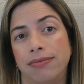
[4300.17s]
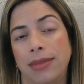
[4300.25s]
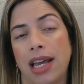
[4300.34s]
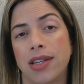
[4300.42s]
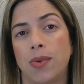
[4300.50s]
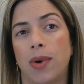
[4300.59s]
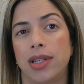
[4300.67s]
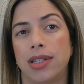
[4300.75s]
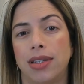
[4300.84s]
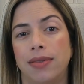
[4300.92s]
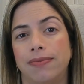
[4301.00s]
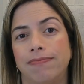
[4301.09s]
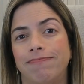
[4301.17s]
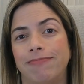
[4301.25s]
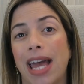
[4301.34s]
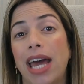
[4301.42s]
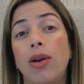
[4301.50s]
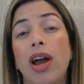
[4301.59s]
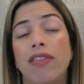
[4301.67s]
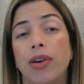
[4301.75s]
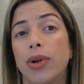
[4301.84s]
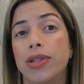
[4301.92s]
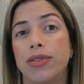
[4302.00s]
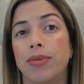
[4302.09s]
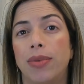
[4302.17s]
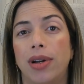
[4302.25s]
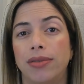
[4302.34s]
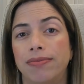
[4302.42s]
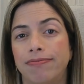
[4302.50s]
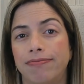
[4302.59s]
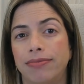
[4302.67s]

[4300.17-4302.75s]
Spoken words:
Guess what? I don't have a crystal ball.